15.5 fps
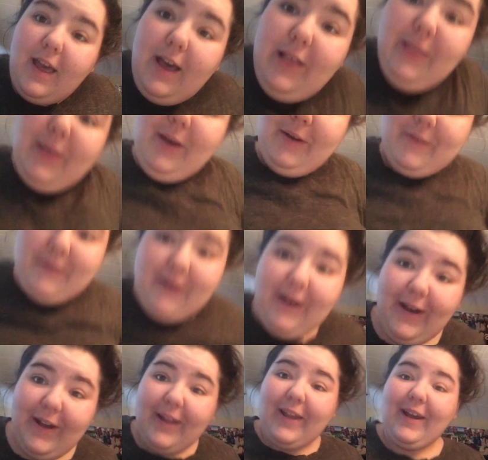Hello,
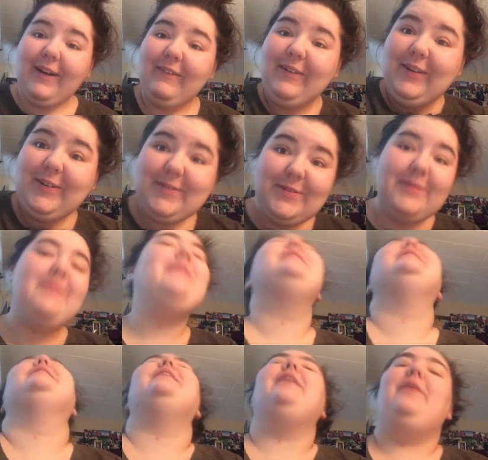hi, how are you
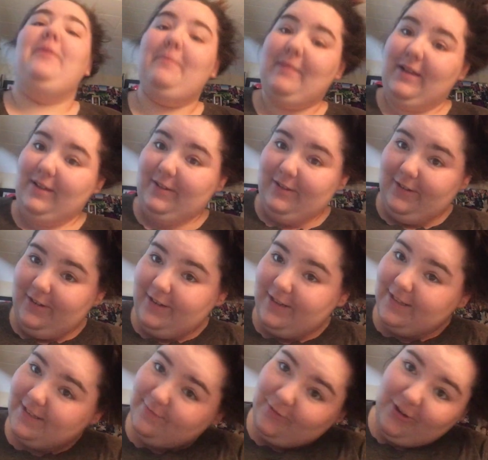doing? Oh my
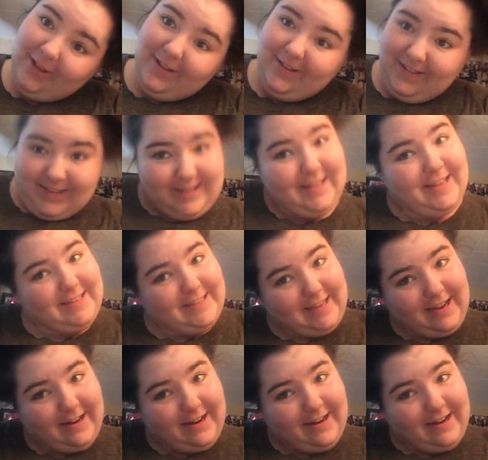goodness, what is this